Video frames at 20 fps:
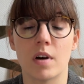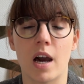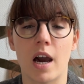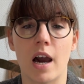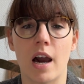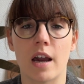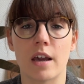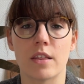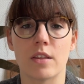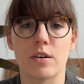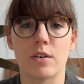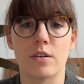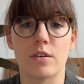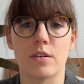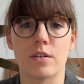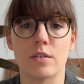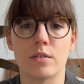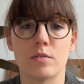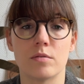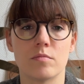
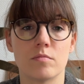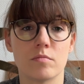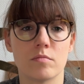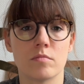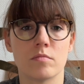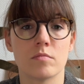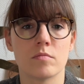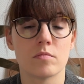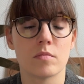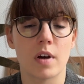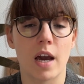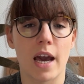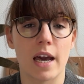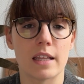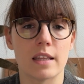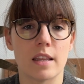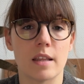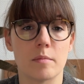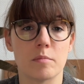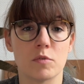either
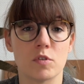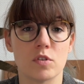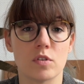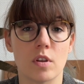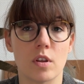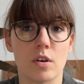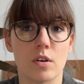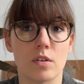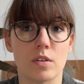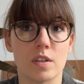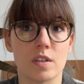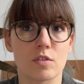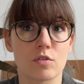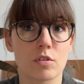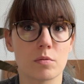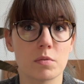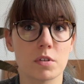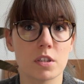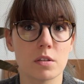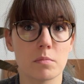add them to the
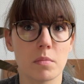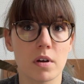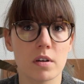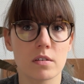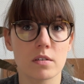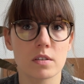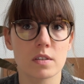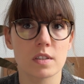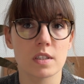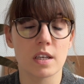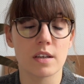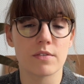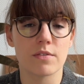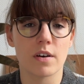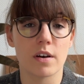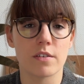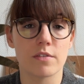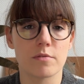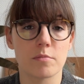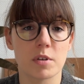description box if
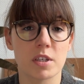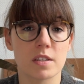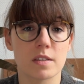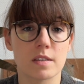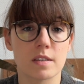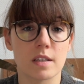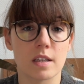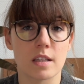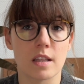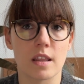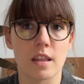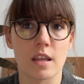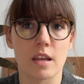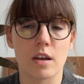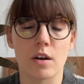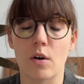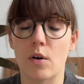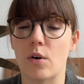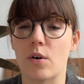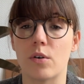I've missed
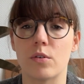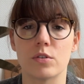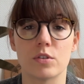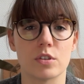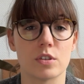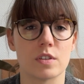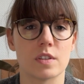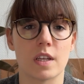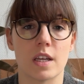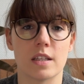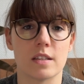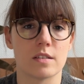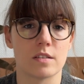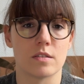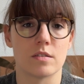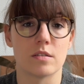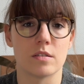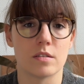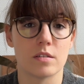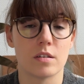anything, or just
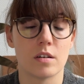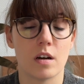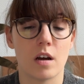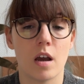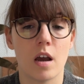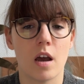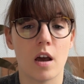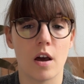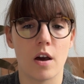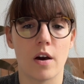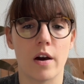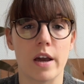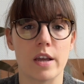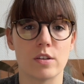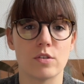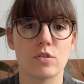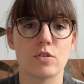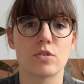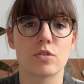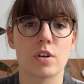answer. I
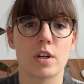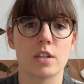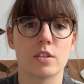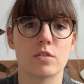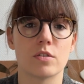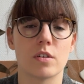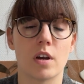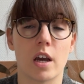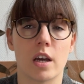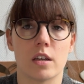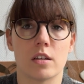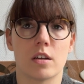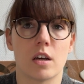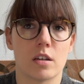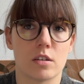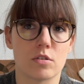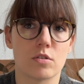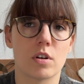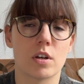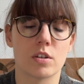try
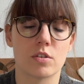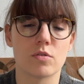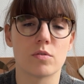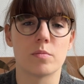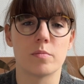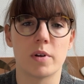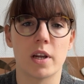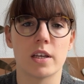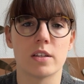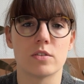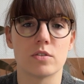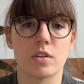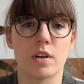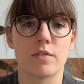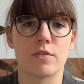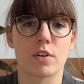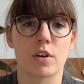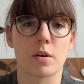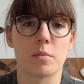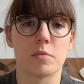to reply to
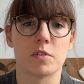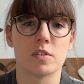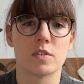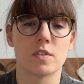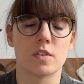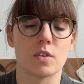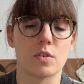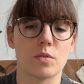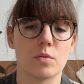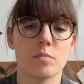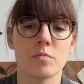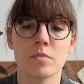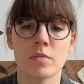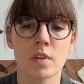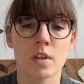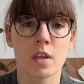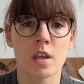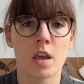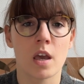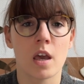every comment, so
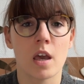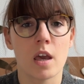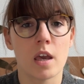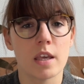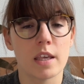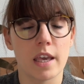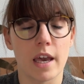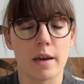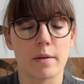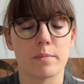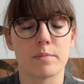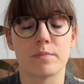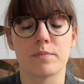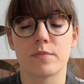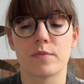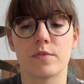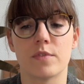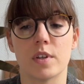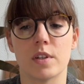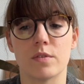yeah,
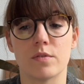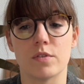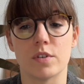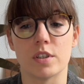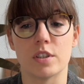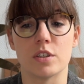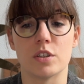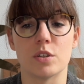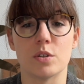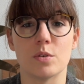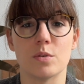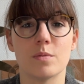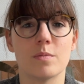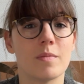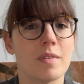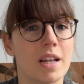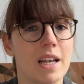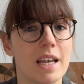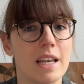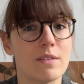feel free to
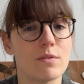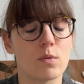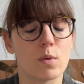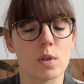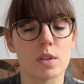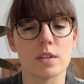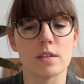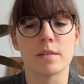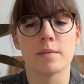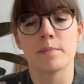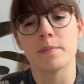leave one.